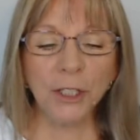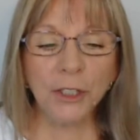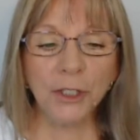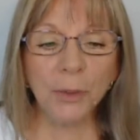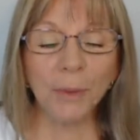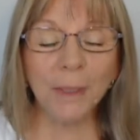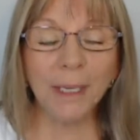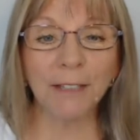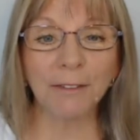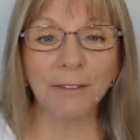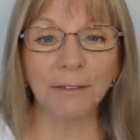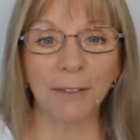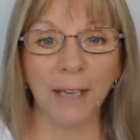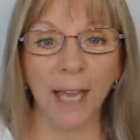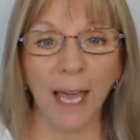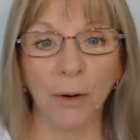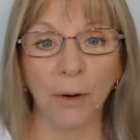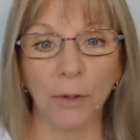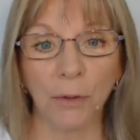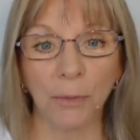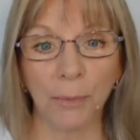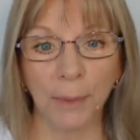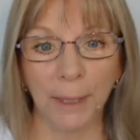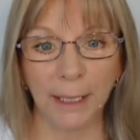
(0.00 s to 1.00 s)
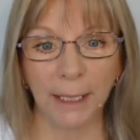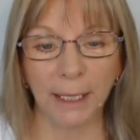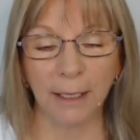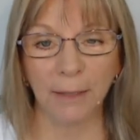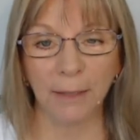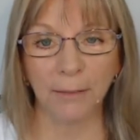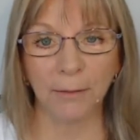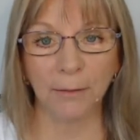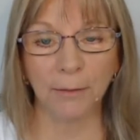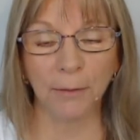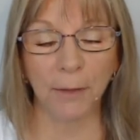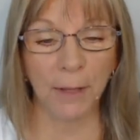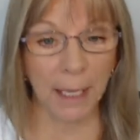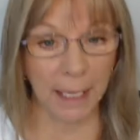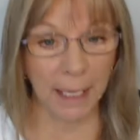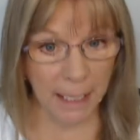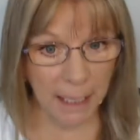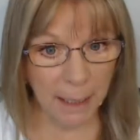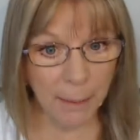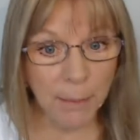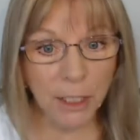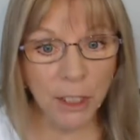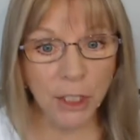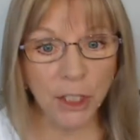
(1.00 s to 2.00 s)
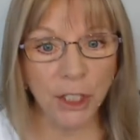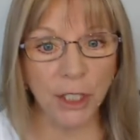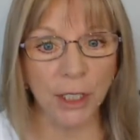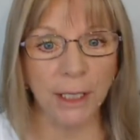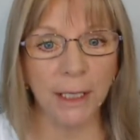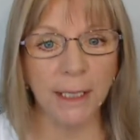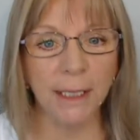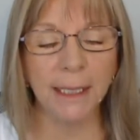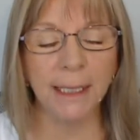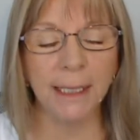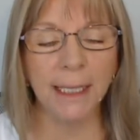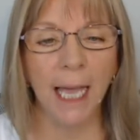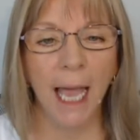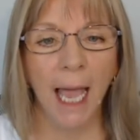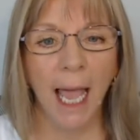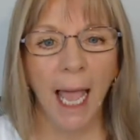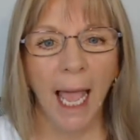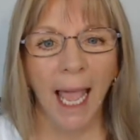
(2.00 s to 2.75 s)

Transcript: you're doing a flower reading for the images,